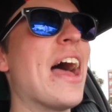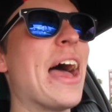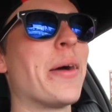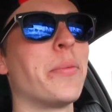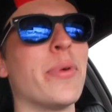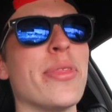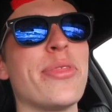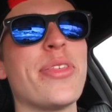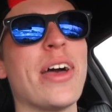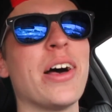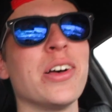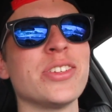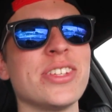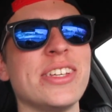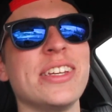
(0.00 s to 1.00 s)
At
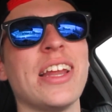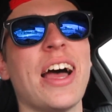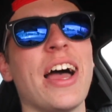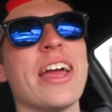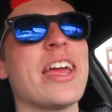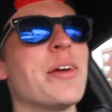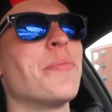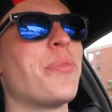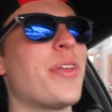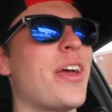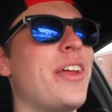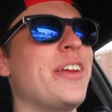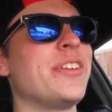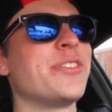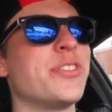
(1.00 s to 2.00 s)
1,000, I am
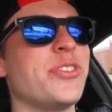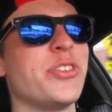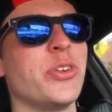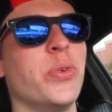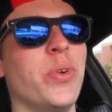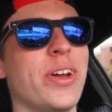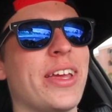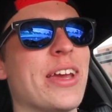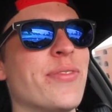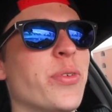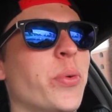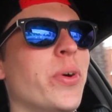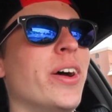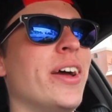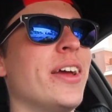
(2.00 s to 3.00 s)
planning to do a
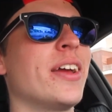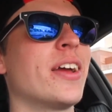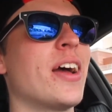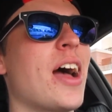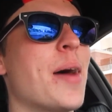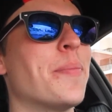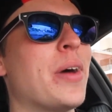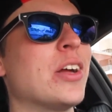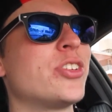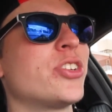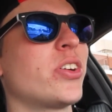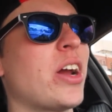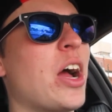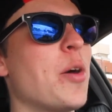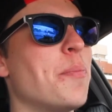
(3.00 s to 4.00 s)
giveaway. I'm not
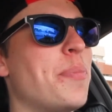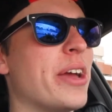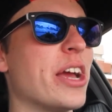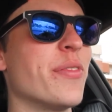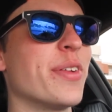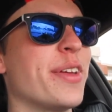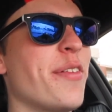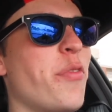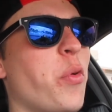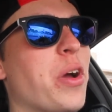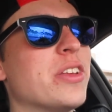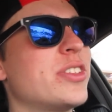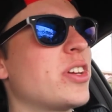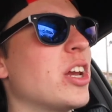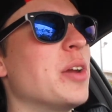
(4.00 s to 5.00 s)
sure how big of a giveaway
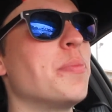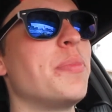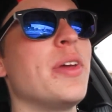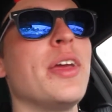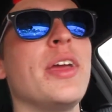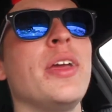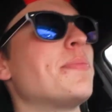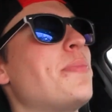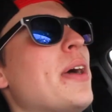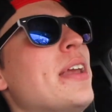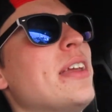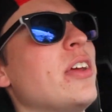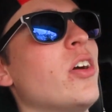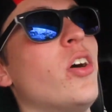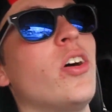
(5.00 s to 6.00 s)
it's gonna be,
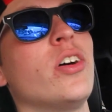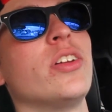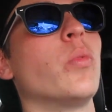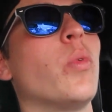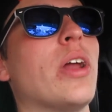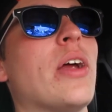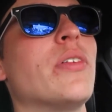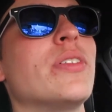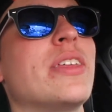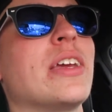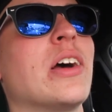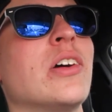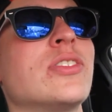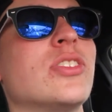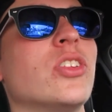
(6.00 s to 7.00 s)
depending on what everything
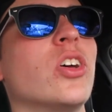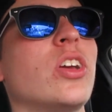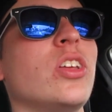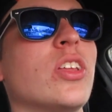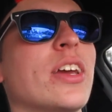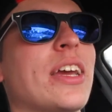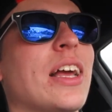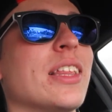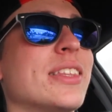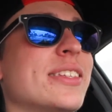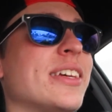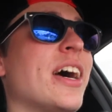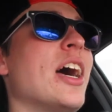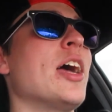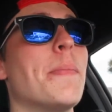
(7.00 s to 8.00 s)
else is looking like at the
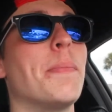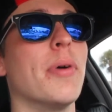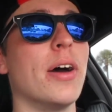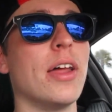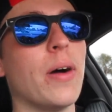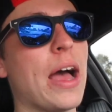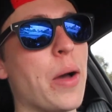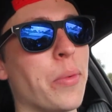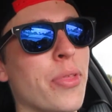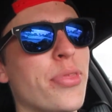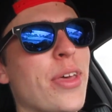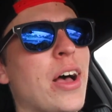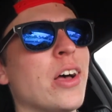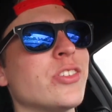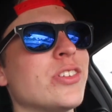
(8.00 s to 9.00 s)
time. But at
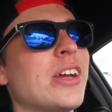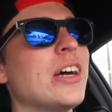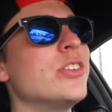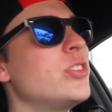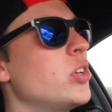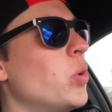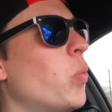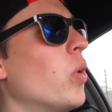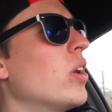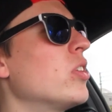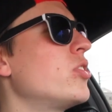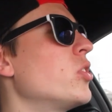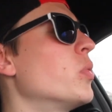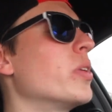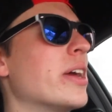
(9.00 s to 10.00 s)
1,000, I do want to
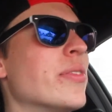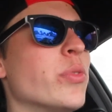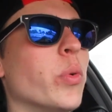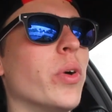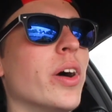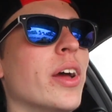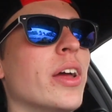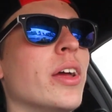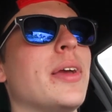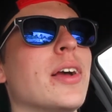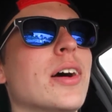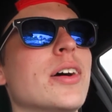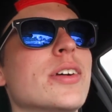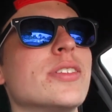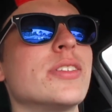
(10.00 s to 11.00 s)
do a giveaway
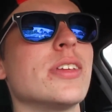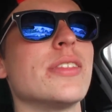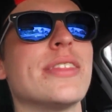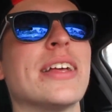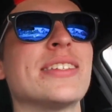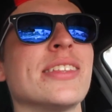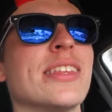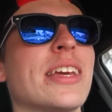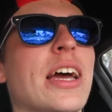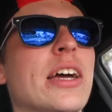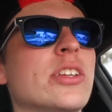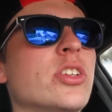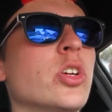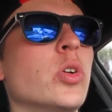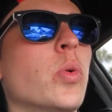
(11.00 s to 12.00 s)
because that's something I
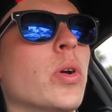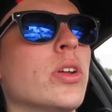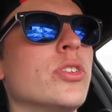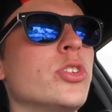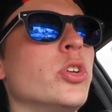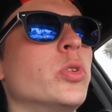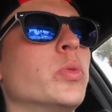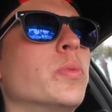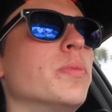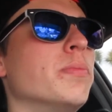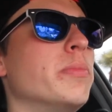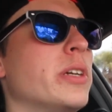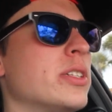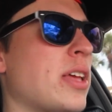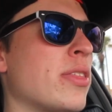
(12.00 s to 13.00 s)
do want to do,
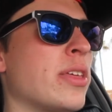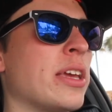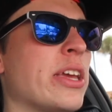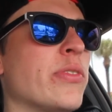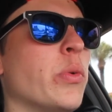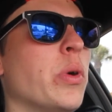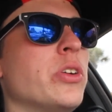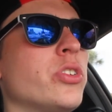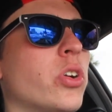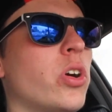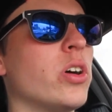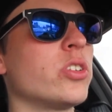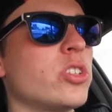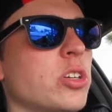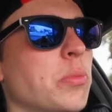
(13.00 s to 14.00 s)
because I think giveaways are
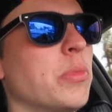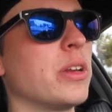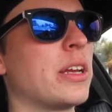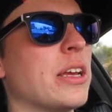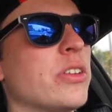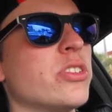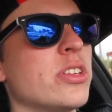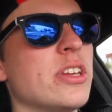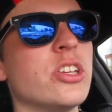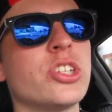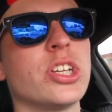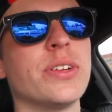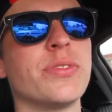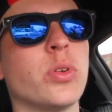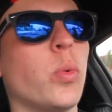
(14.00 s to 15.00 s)
awesome and it gives
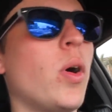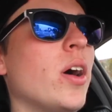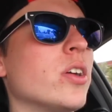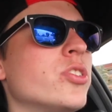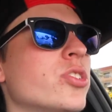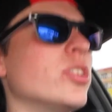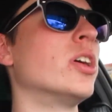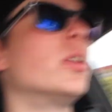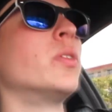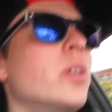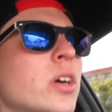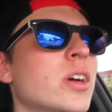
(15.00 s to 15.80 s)
initiative to watch, you know.